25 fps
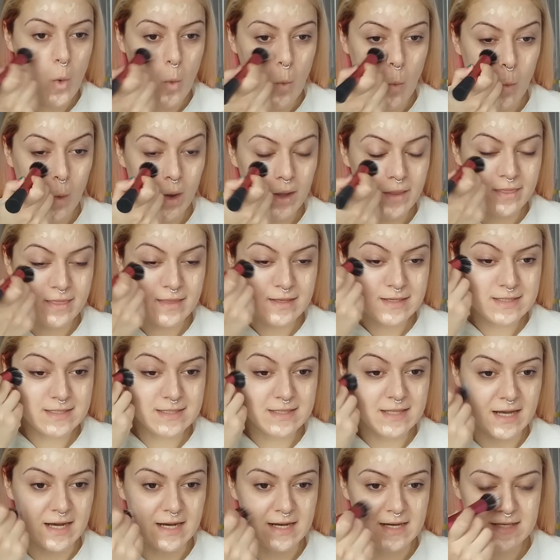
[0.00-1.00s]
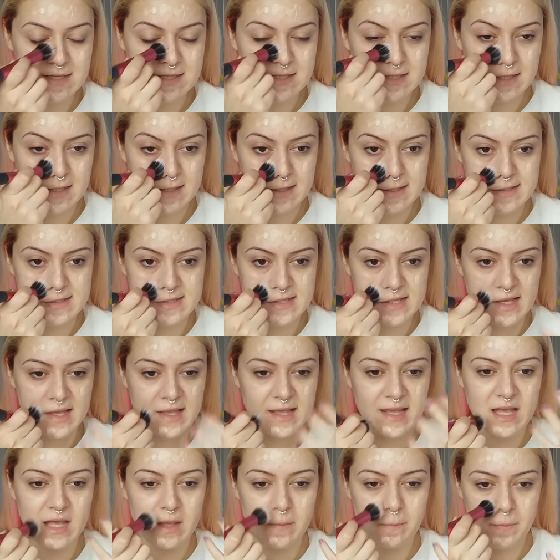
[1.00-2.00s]
What this does is
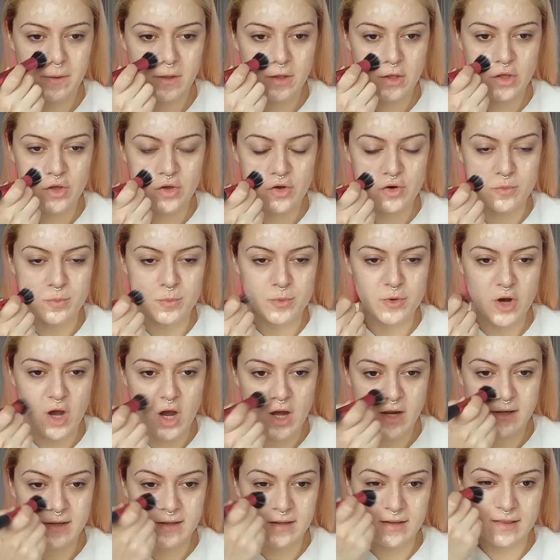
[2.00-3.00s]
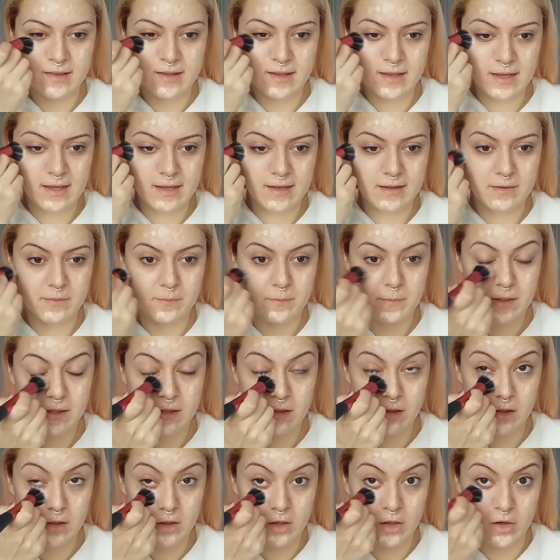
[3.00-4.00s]
keeping your product in the
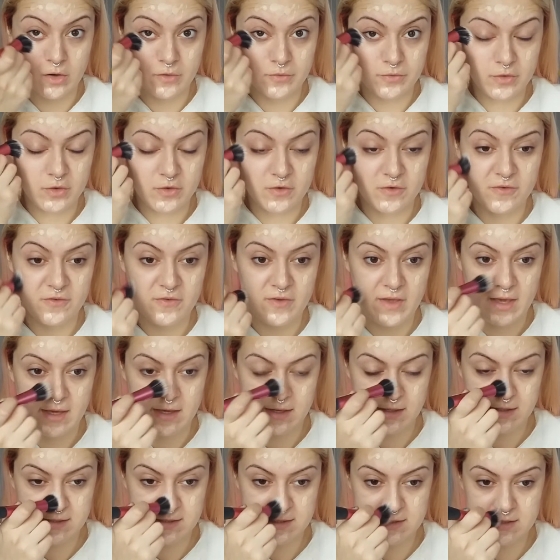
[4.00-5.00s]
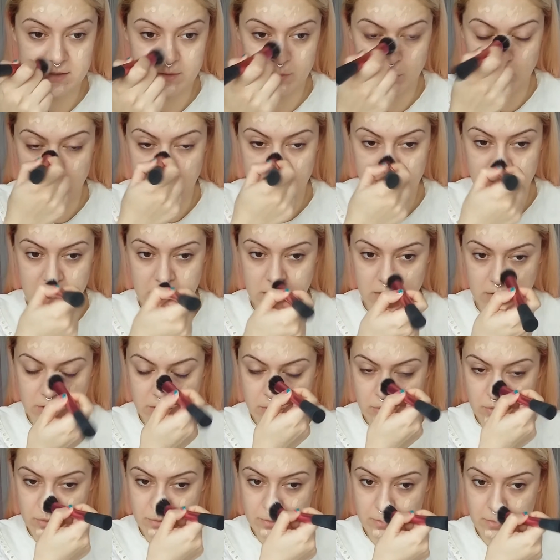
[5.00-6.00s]
middle of your face where
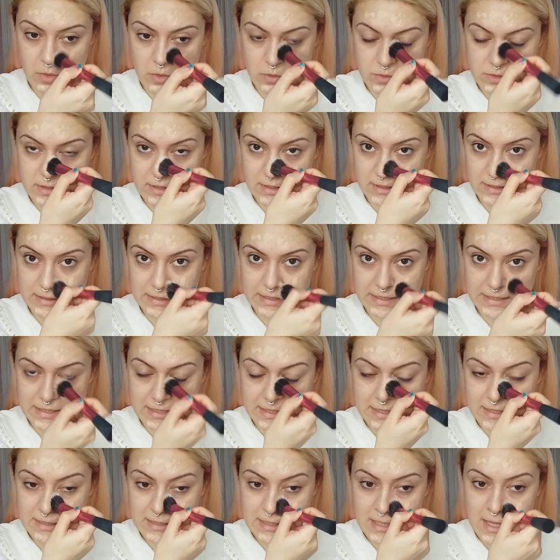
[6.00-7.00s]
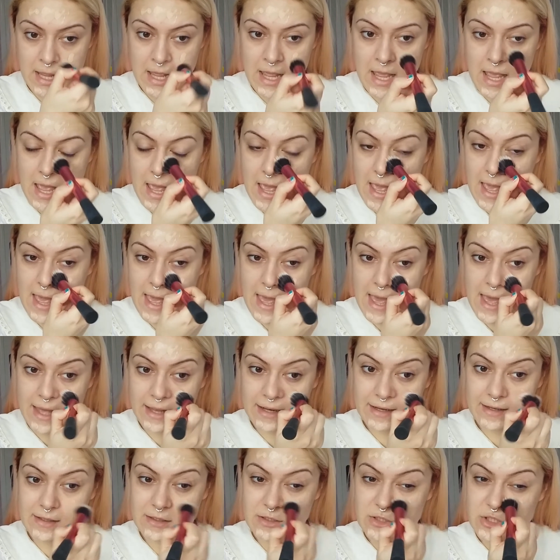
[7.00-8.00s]
you mostly need it,
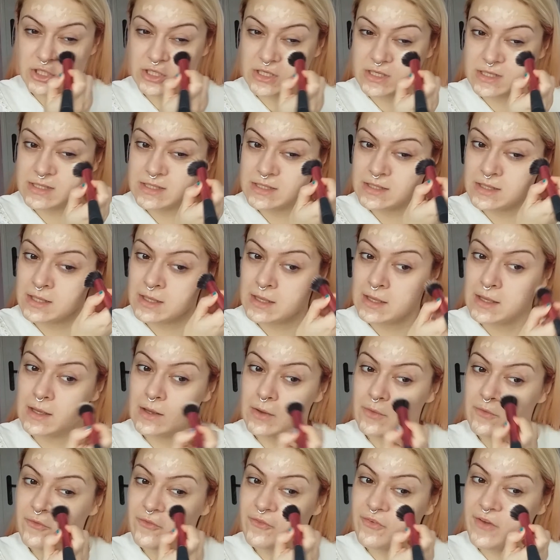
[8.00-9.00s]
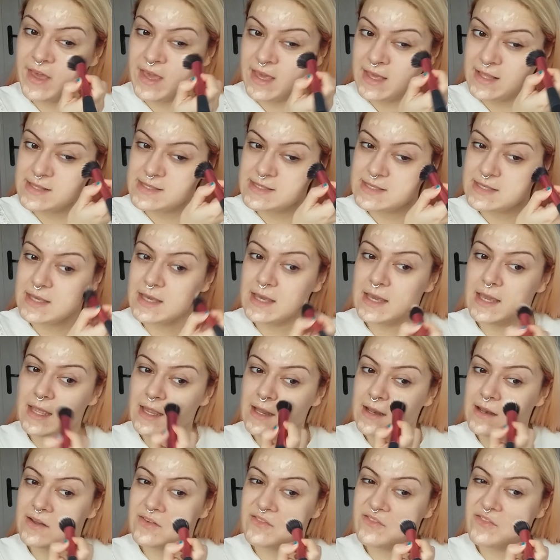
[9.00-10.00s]
and just fades
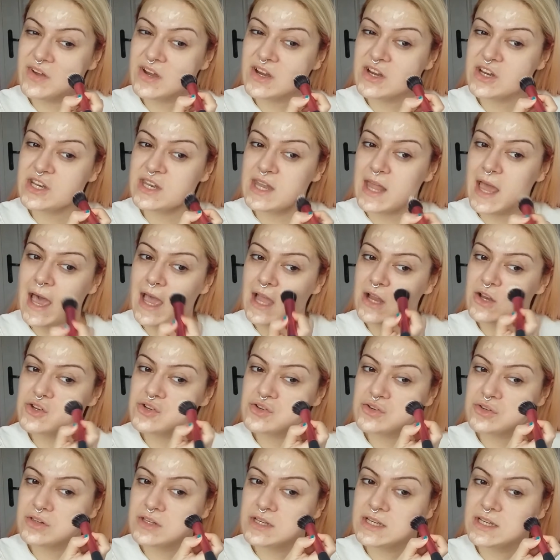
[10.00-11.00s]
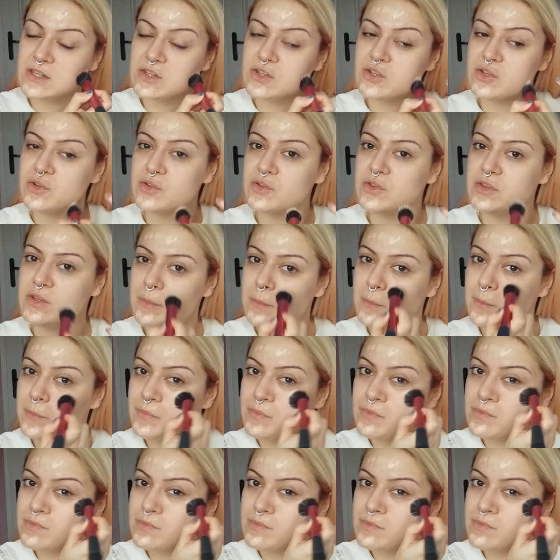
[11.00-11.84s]
in very naturally to the